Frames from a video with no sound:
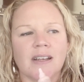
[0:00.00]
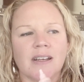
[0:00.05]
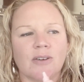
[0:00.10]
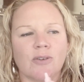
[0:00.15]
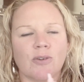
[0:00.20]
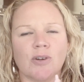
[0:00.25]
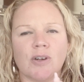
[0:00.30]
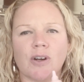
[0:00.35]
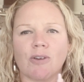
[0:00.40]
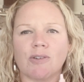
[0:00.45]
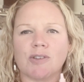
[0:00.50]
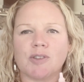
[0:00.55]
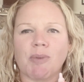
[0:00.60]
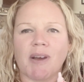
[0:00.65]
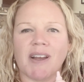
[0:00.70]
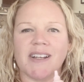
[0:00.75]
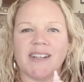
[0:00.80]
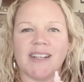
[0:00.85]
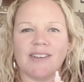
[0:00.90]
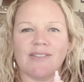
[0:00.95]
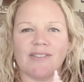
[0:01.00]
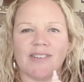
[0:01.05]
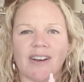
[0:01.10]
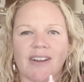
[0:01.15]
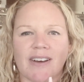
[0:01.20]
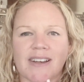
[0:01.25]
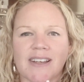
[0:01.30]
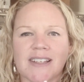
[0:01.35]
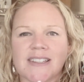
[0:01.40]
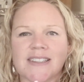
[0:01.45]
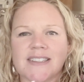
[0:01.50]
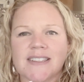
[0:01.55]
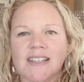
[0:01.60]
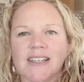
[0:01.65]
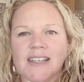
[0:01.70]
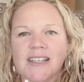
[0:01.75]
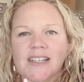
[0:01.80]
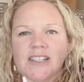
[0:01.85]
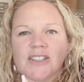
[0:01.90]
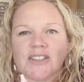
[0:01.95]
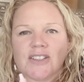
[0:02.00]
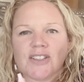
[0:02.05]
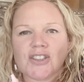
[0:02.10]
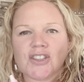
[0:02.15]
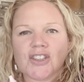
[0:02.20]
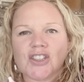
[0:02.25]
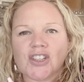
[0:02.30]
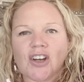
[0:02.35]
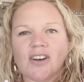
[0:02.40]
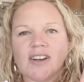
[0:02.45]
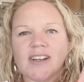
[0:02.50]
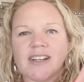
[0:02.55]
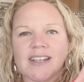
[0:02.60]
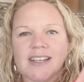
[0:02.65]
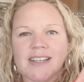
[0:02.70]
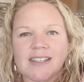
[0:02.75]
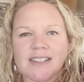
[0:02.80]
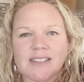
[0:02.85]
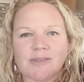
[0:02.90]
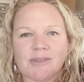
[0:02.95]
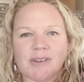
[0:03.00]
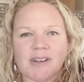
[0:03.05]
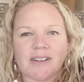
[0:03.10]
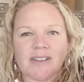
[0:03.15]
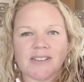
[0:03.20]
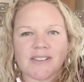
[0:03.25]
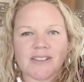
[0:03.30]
Or gloss paint even, like it's shiny as well.